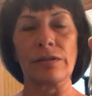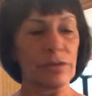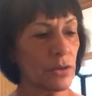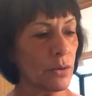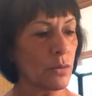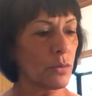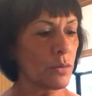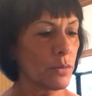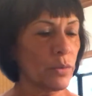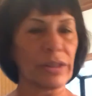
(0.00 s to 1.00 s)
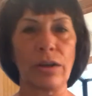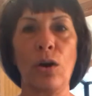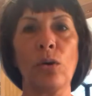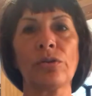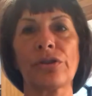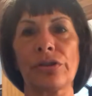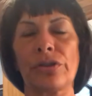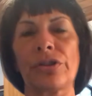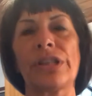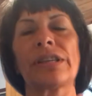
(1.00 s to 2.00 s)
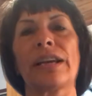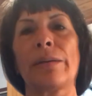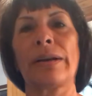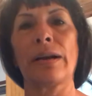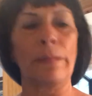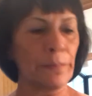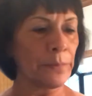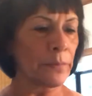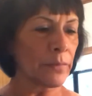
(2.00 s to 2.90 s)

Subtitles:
So with the cold season coming up,